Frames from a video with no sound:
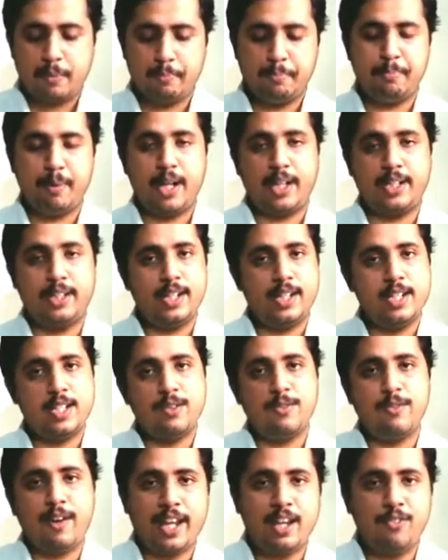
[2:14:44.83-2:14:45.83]
Brother's
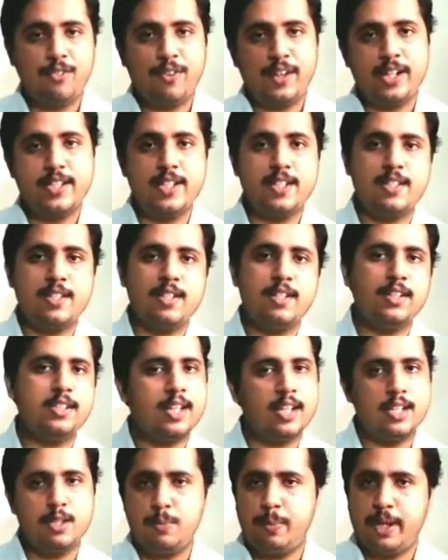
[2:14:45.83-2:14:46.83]
wife and sister's
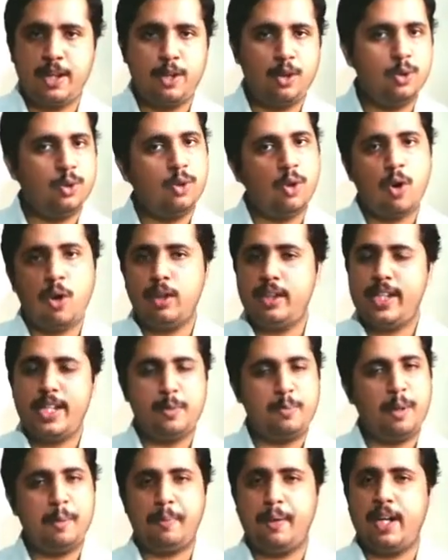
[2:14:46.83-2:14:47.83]
husband, no. All these
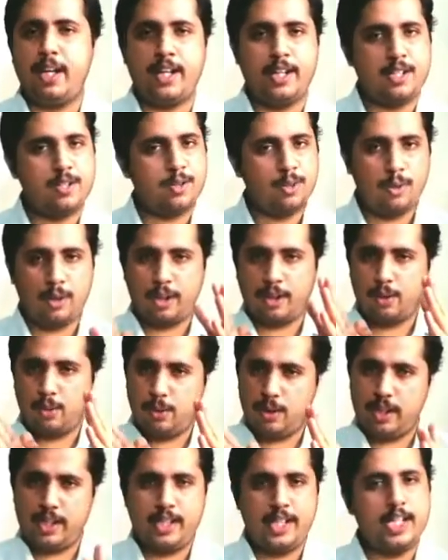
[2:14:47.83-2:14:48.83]
people are excluded.
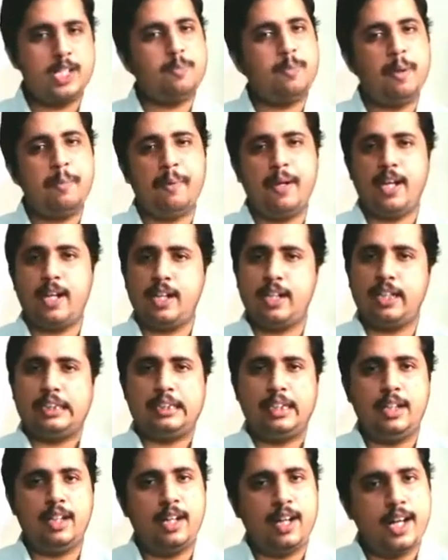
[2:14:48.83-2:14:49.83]
Only these people are
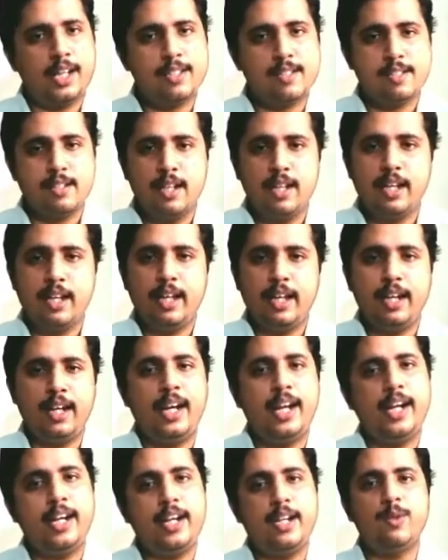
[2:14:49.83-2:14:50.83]
considered as
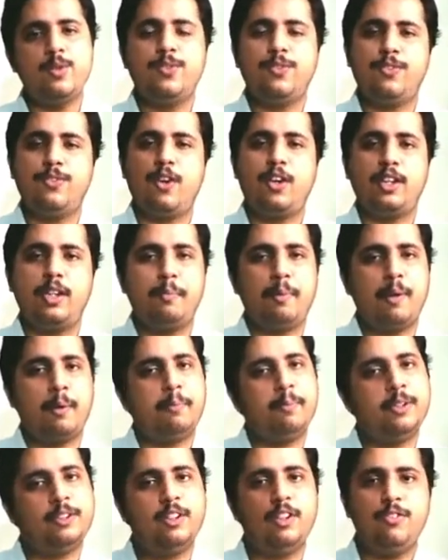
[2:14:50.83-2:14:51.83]
relatives for the
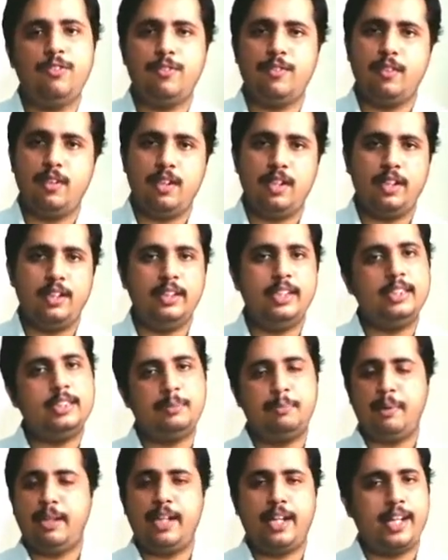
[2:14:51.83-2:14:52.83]
purpose of this
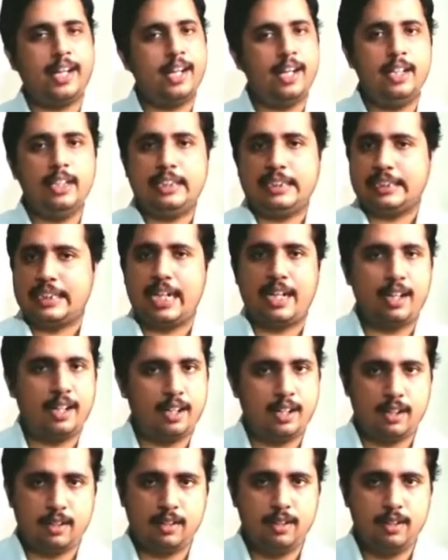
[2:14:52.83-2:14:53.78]
particular standard.